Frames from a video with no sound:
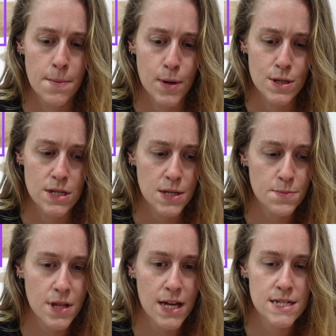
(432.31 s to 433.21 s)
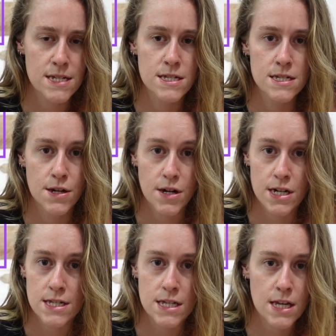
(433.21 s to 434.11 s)
because this place is
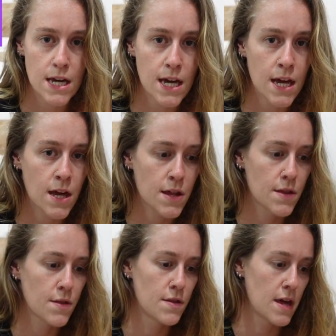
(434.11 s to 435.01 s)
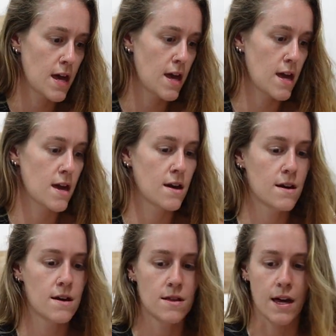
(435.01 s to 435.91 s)
seriously the
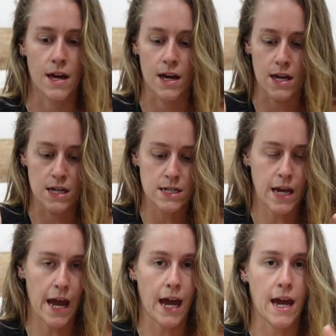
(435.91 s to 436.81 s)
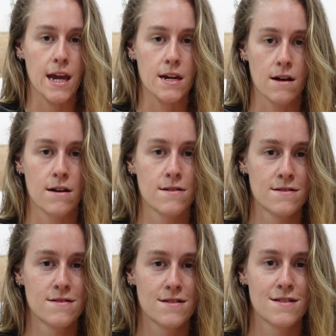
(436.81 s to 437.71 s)
like a container
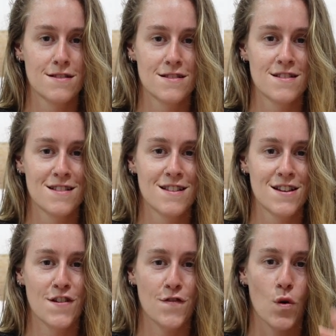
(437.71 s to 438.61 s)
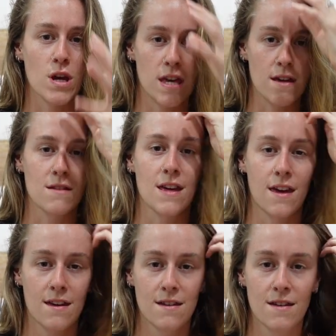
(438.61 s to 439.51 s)
for
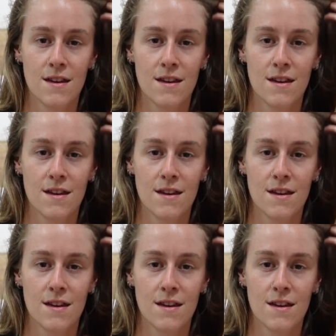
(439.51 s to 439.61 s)
healing.